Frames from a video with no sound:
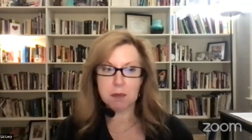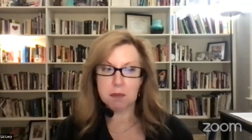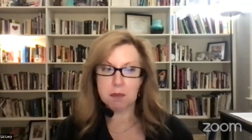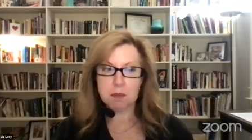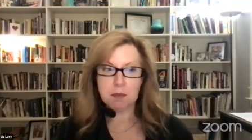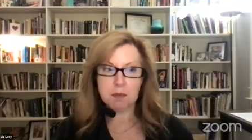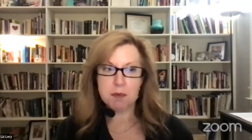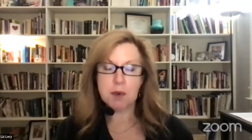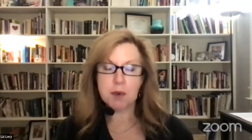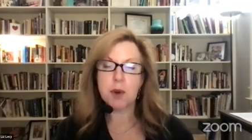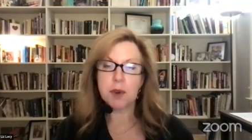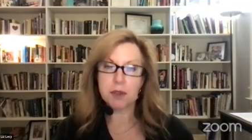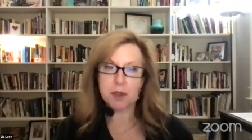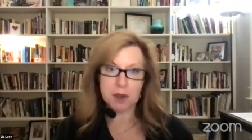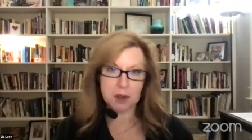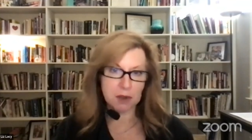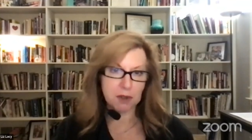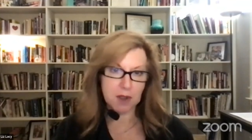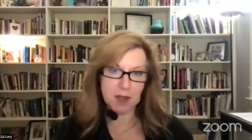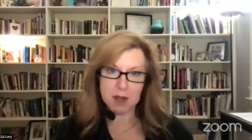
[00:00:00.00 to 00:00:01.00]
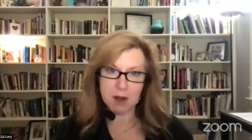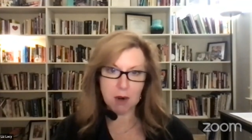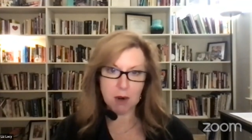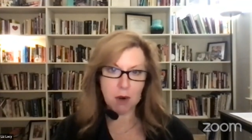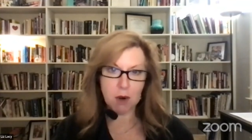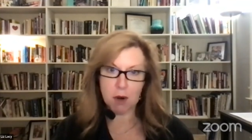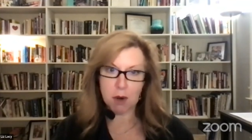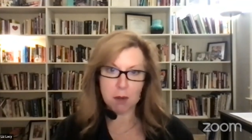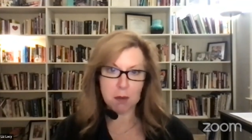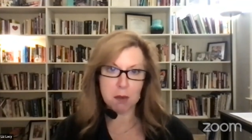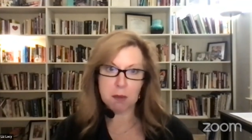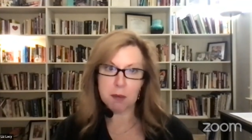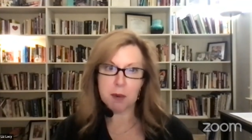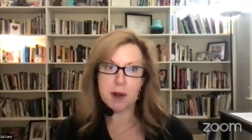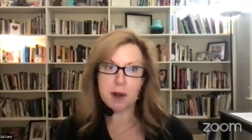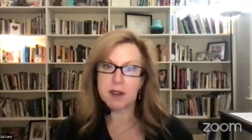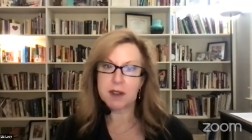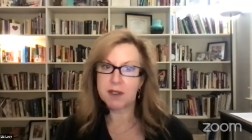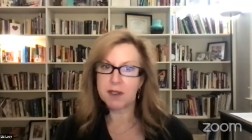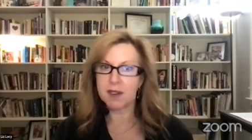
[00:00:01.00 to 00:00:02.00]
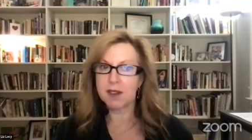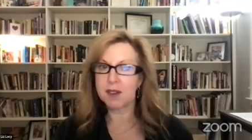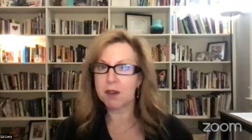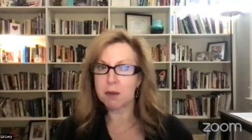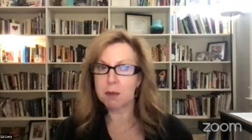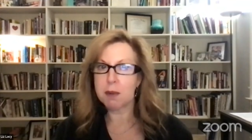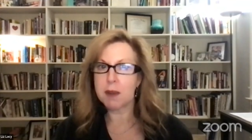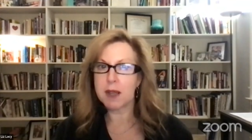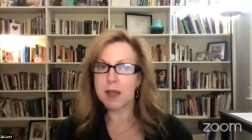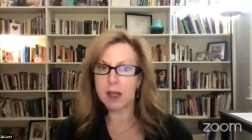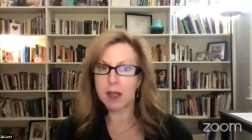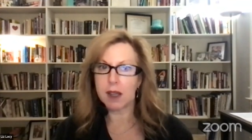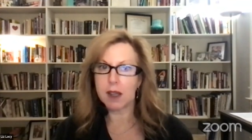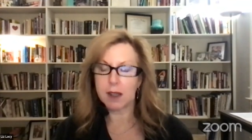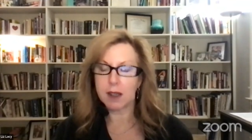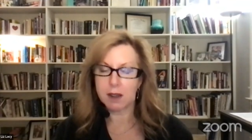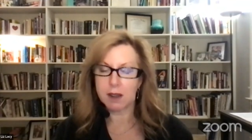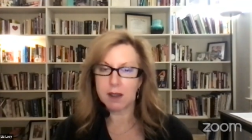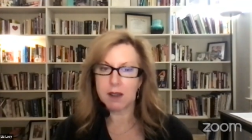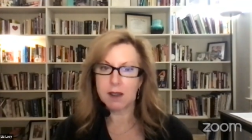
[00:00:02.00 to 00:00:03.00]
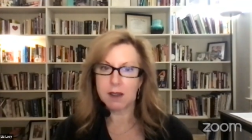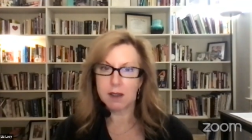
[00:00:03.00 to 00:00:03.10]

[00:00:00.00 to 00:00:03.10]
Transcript: the, of course, there's that horrible price that they're paying